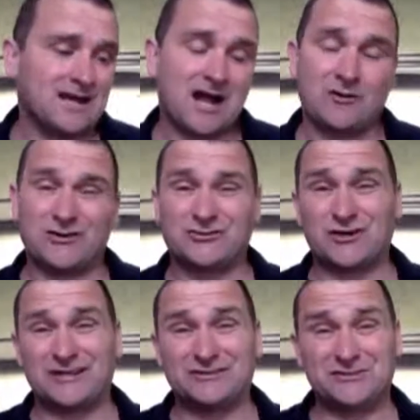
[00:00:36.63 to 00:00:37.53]
I'm going to
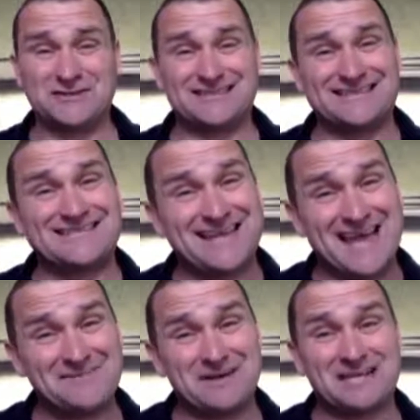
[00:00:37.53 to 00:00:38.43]
try and do this in
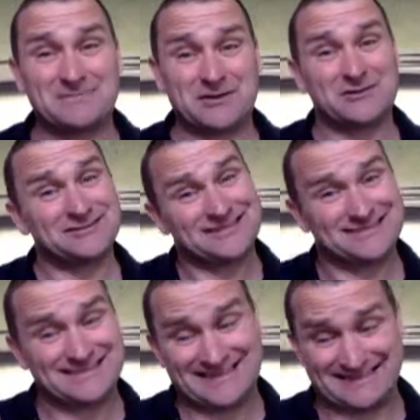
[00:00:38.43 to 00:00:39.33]
10 minutes because this is
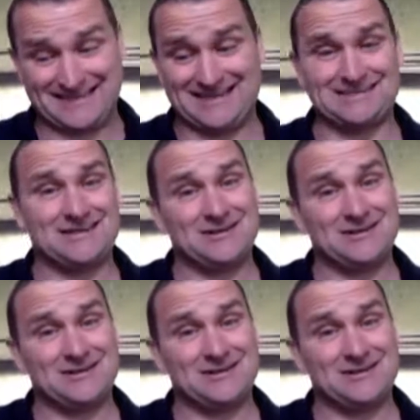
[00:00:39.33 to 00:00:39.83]
the internet.